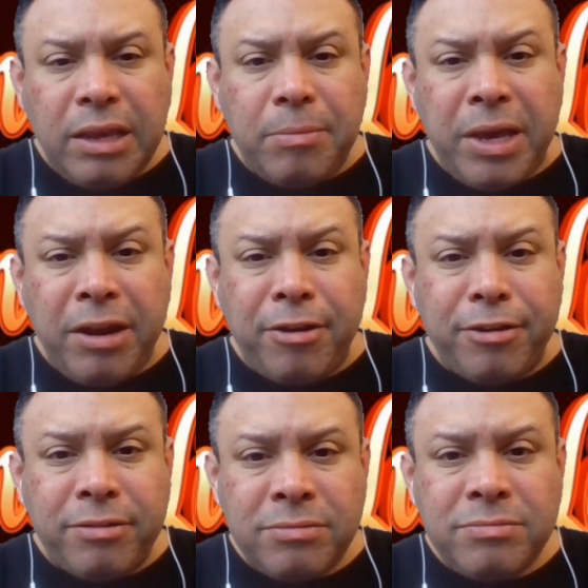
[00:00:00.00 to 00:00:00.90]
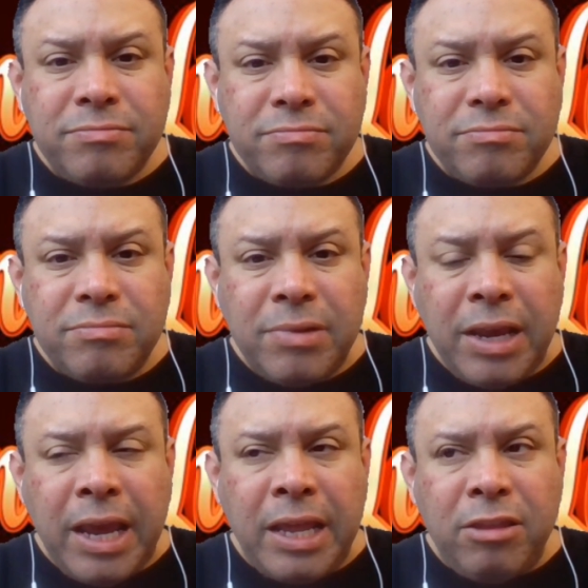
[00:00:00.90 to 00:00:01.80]
it'll get better,
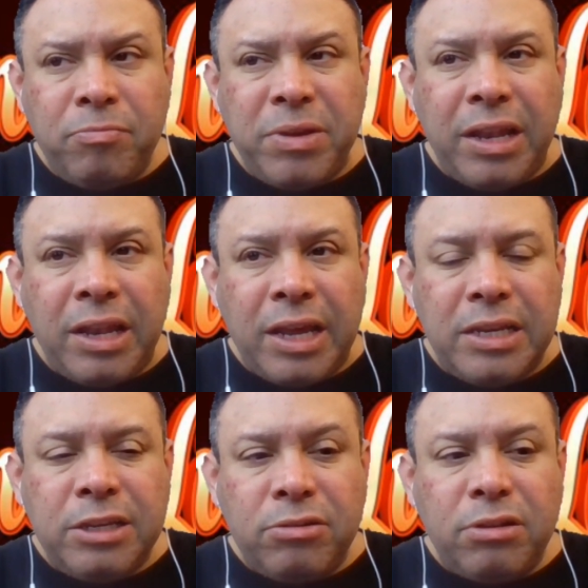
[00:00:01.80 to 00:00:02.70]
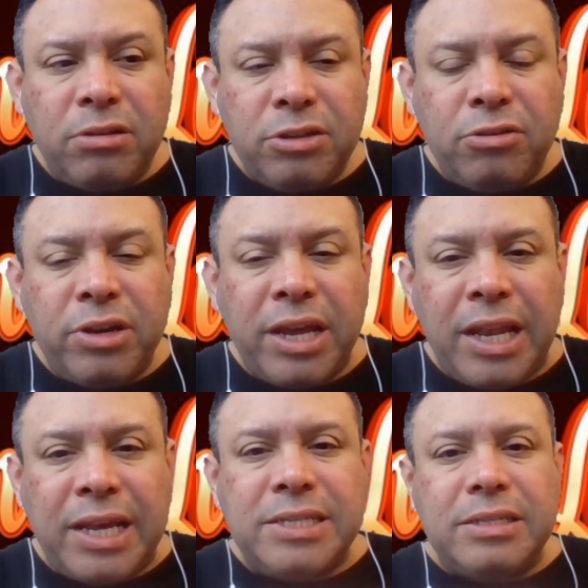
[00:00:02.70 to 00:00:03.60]
and there'll be a let you'll learn you'll get
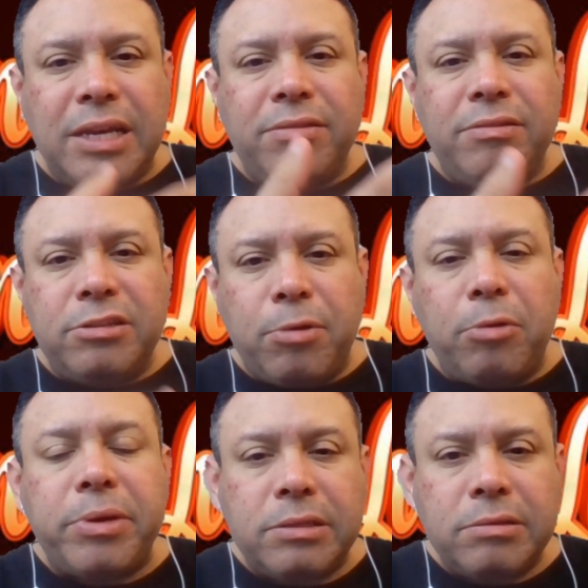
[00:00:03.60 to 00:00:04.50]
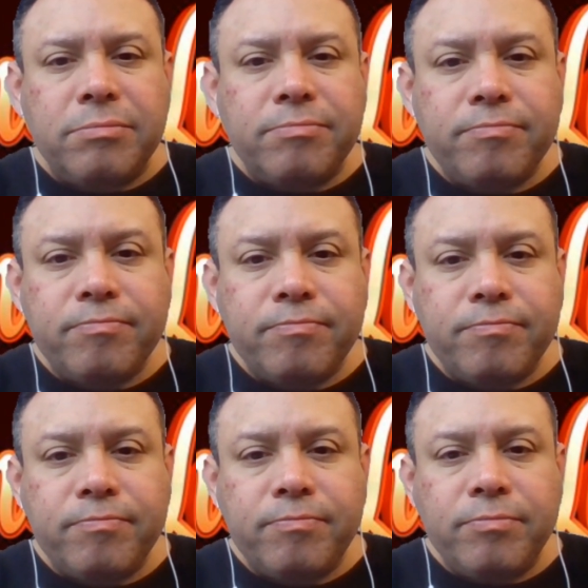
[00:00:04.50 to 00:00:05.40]
lessons out of these moments.
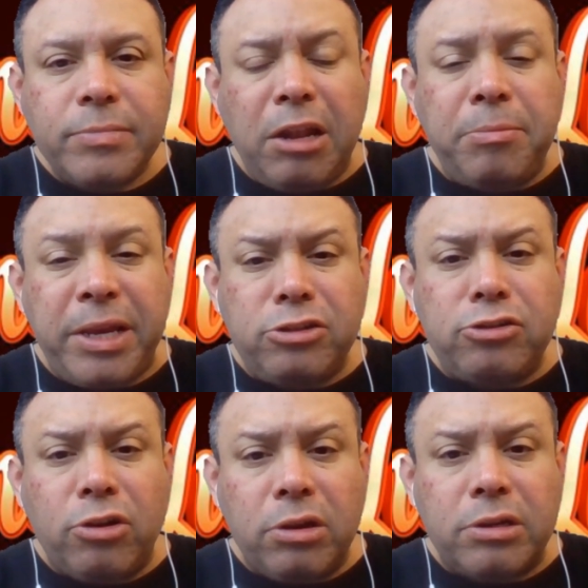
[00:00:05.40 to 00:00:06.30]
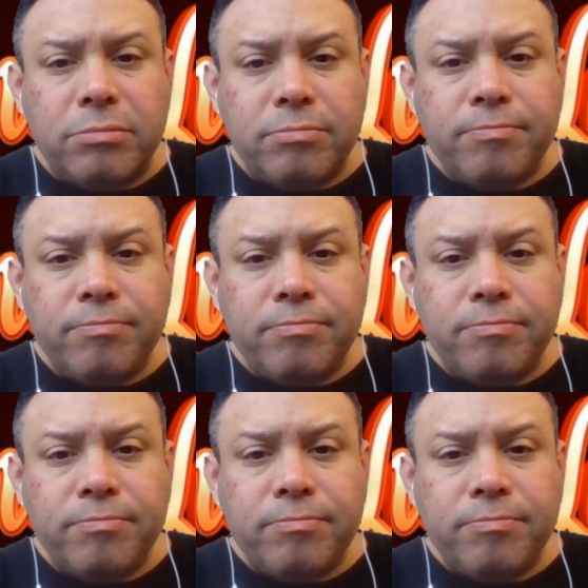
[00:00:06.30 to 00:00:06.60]
That'll make you stronger.